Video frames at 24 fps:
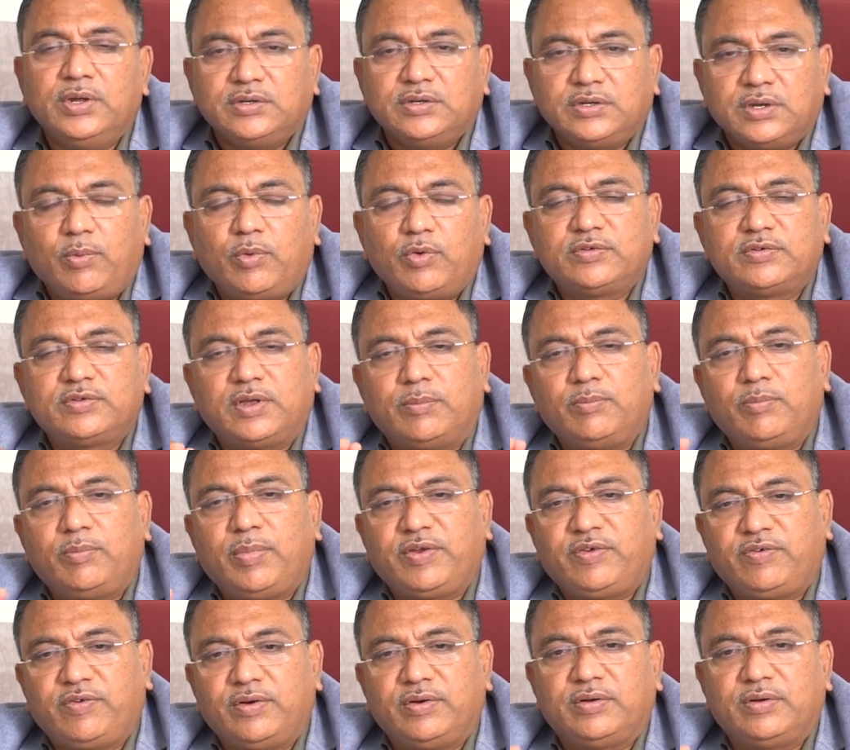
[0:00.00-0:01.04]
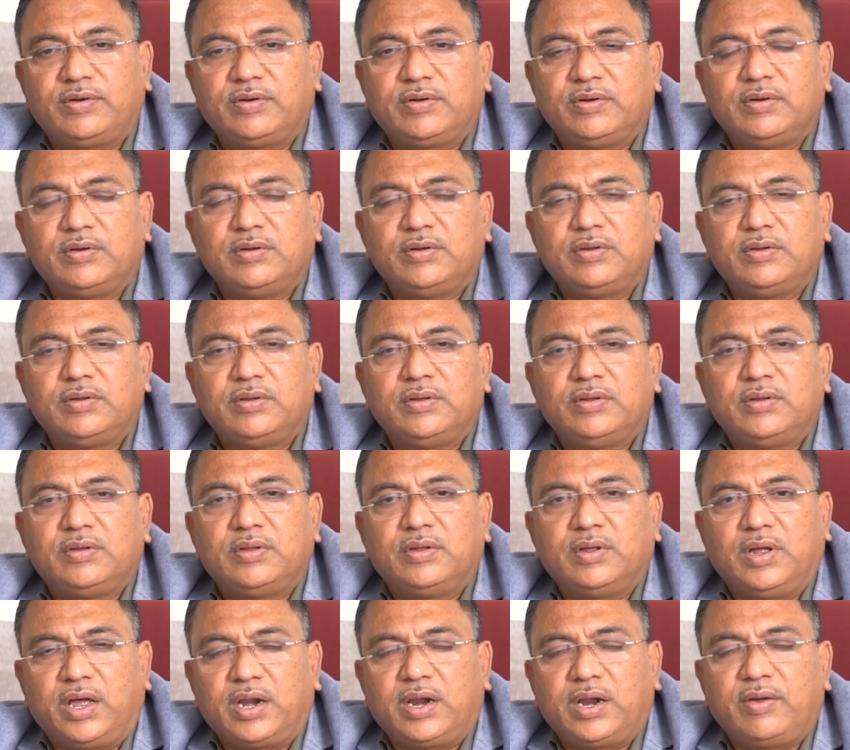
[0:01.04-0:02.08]
Suppose some patient
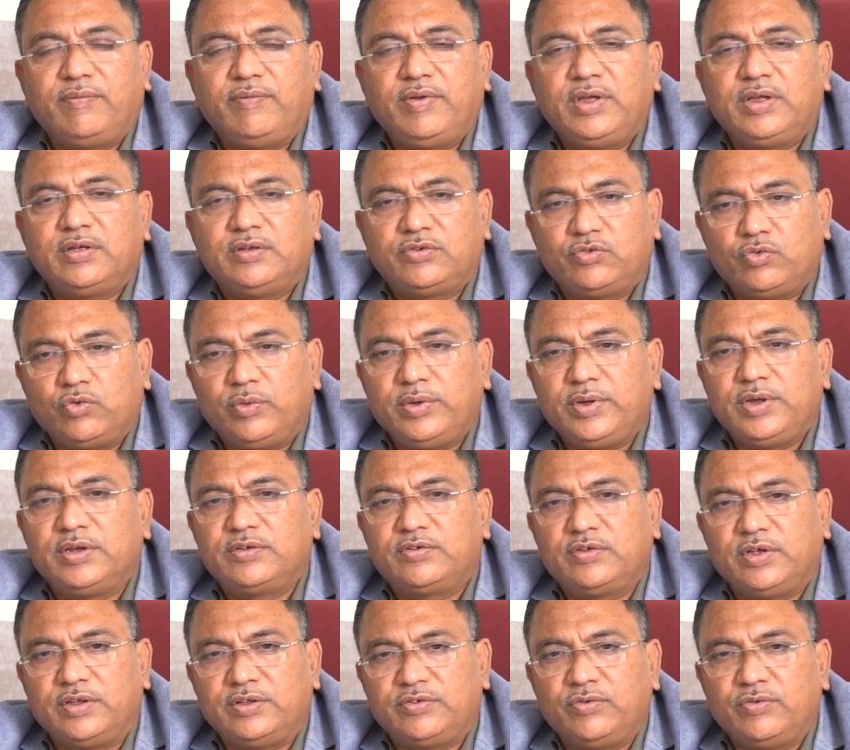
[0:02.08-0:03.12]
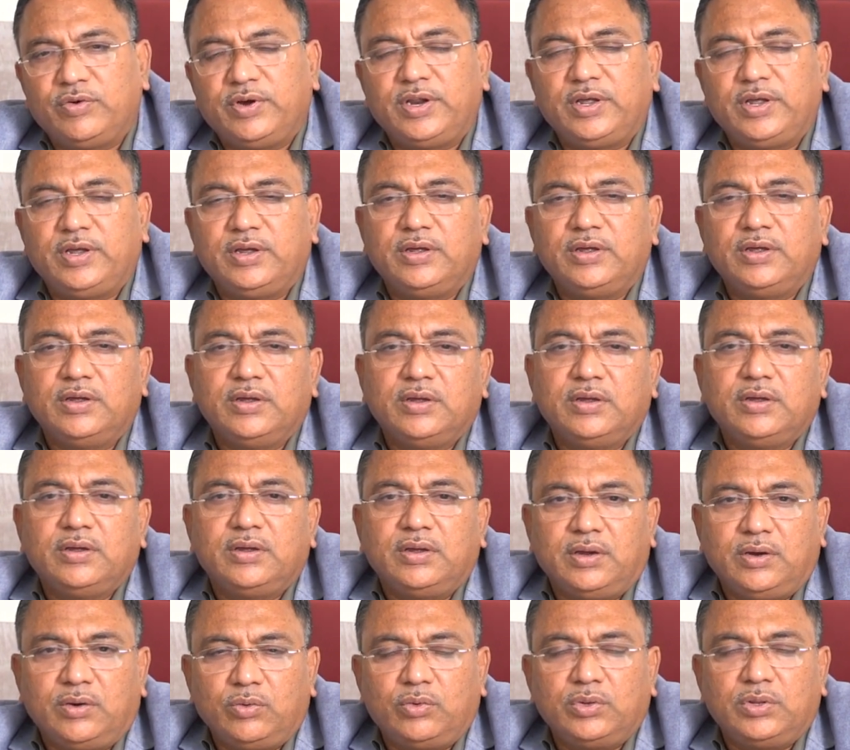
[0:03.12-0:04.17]
are showing a sensitivity
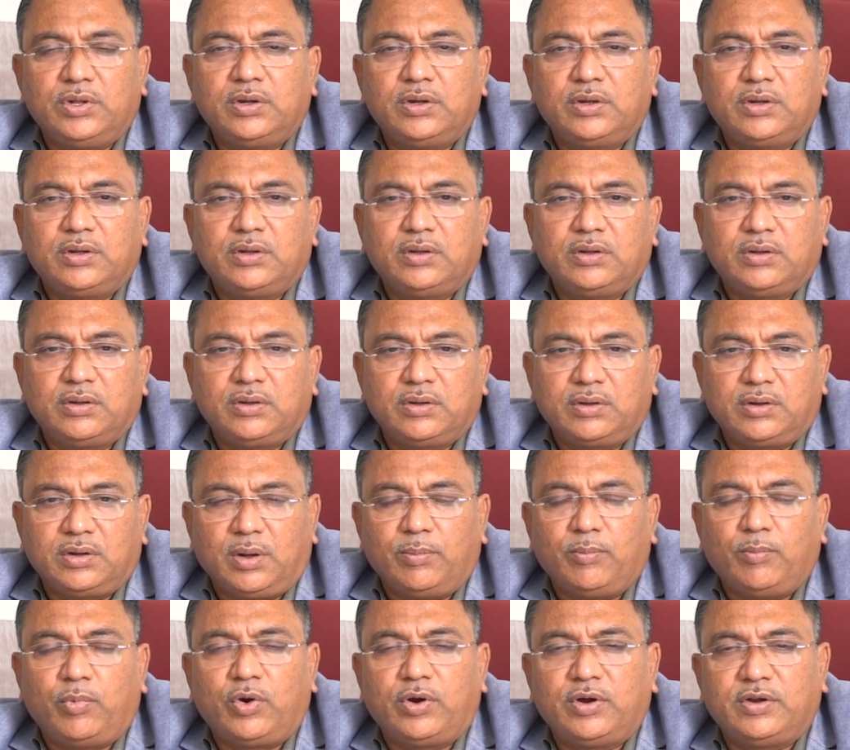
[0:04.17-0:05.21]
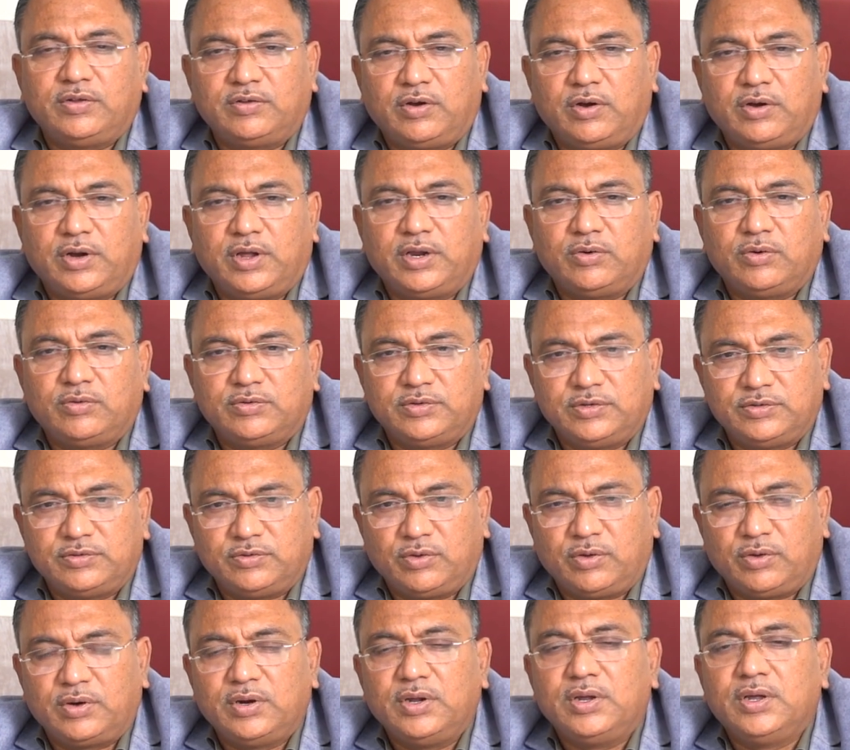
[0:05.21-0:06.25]
into the component resolved diagnosis
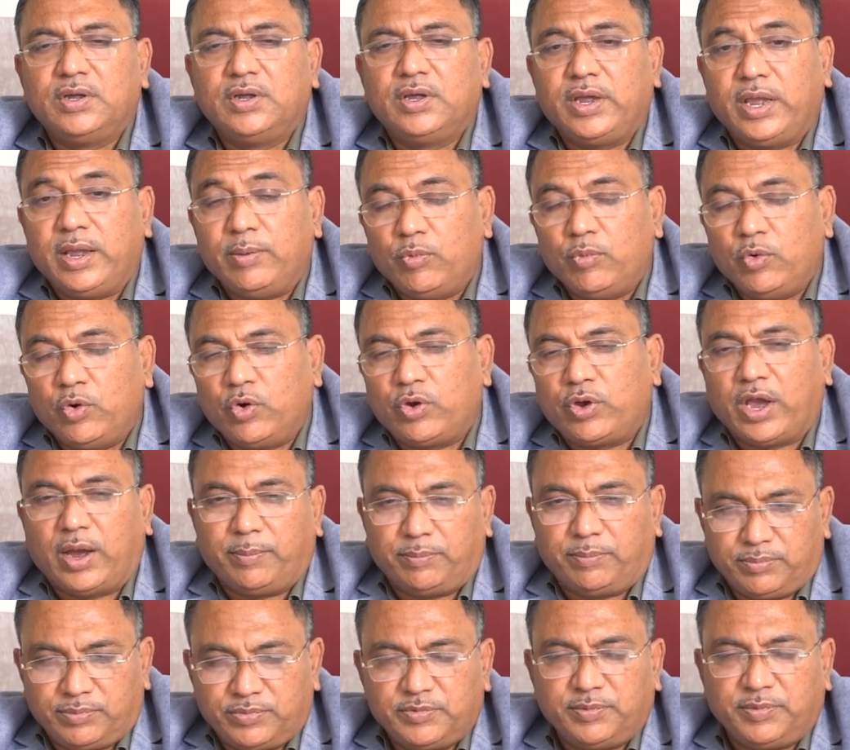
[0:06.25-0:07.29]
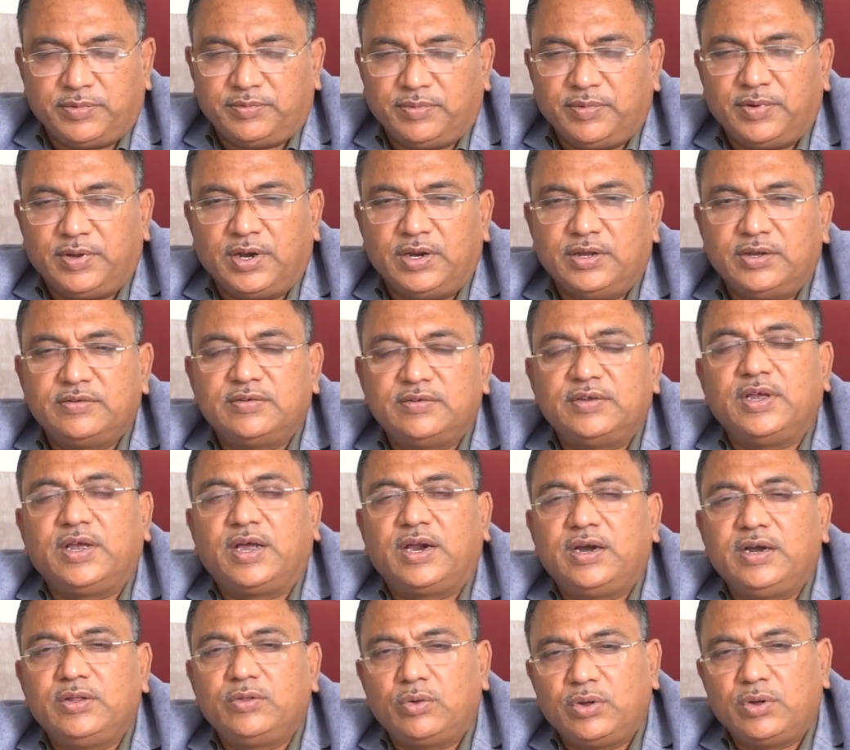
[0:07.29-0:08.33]
or immunocap specifically.
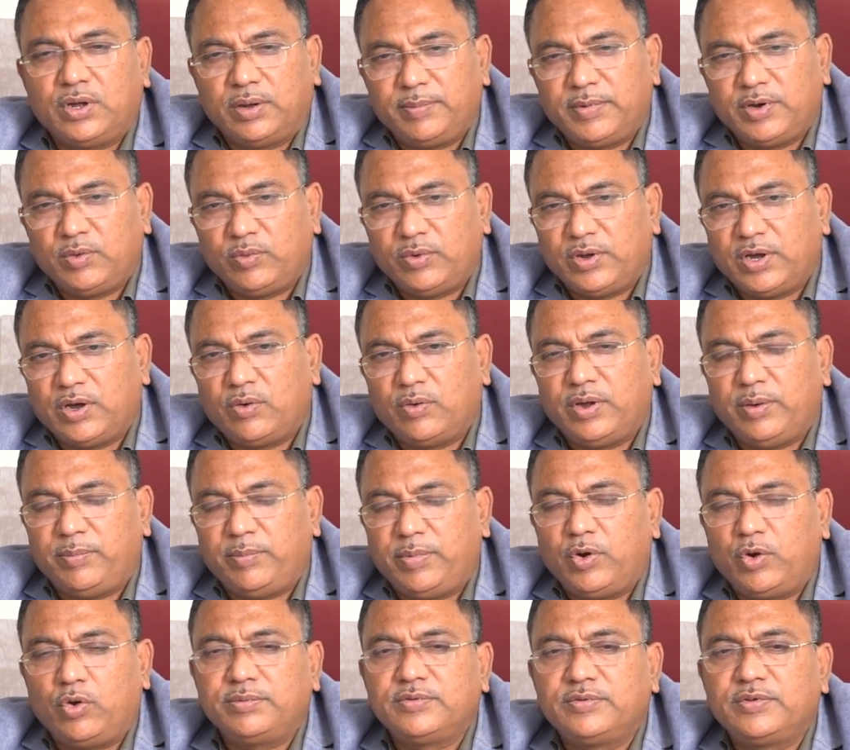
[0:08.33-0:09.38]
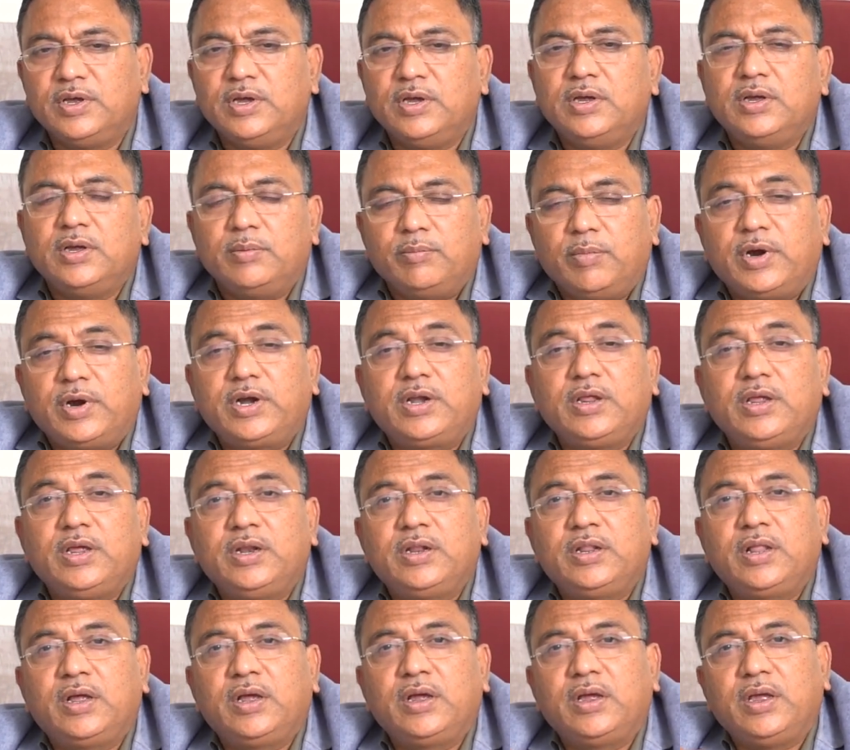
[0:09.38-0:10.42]
CRD though, we have epitopes, but
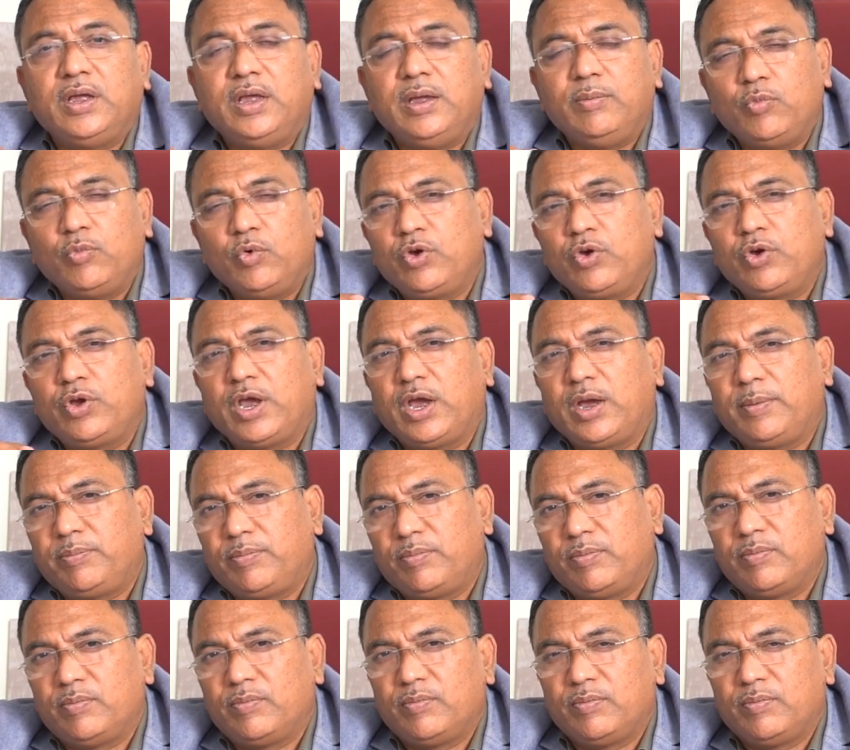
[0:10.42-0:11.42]
in the immunocap